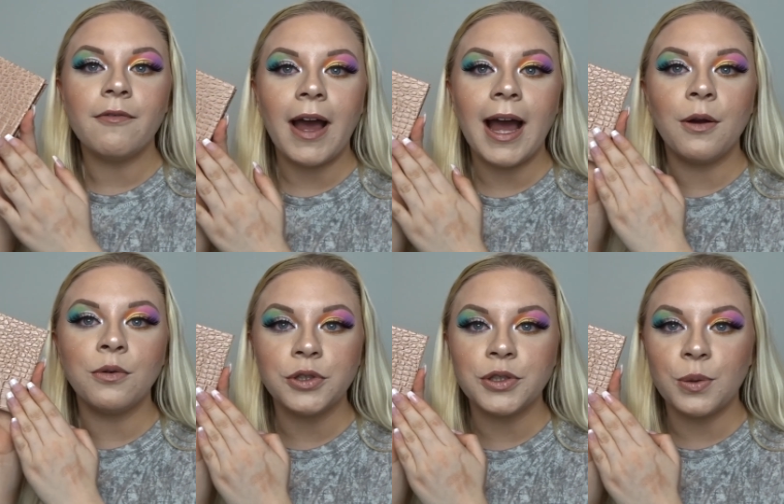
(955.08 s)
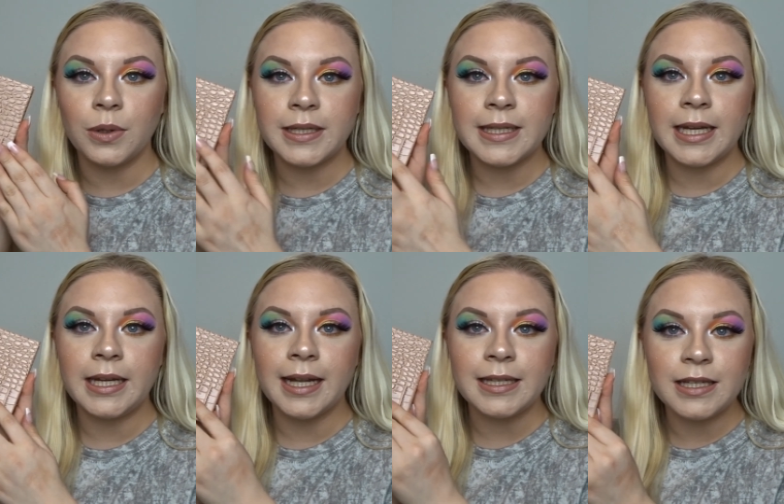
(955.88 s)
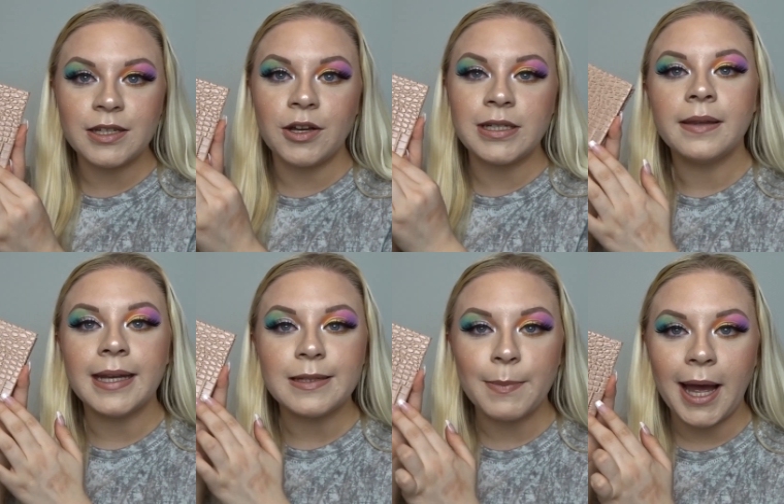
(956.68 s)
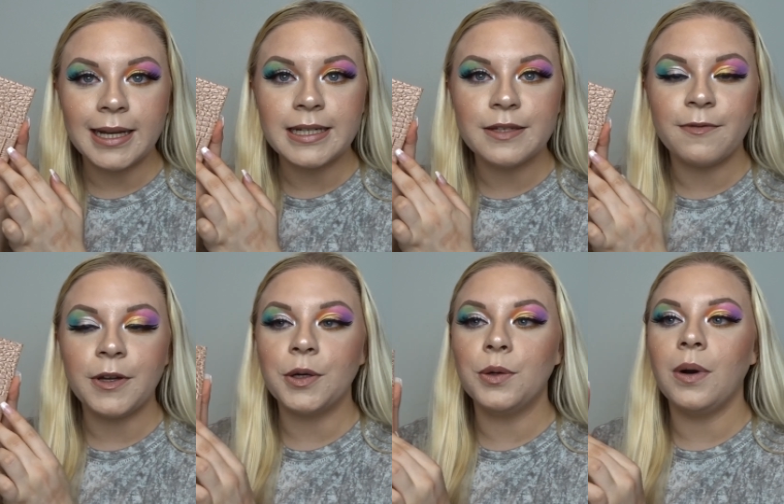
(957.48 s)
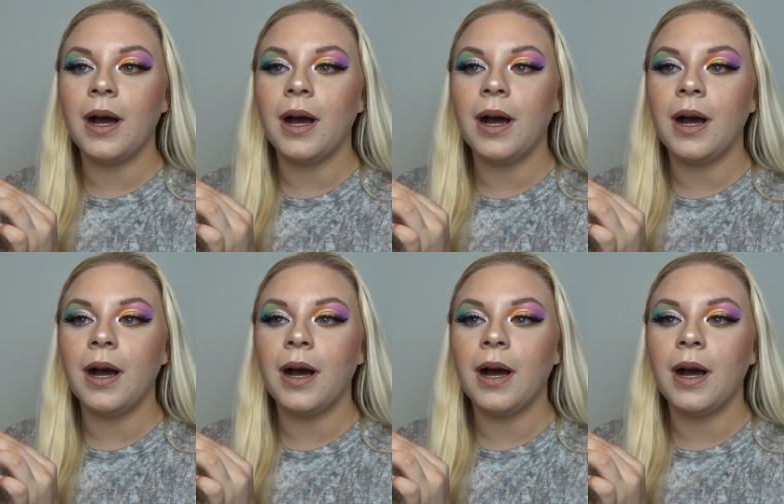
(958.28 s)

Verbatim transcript: for how good quality and sturdy these palettes feel.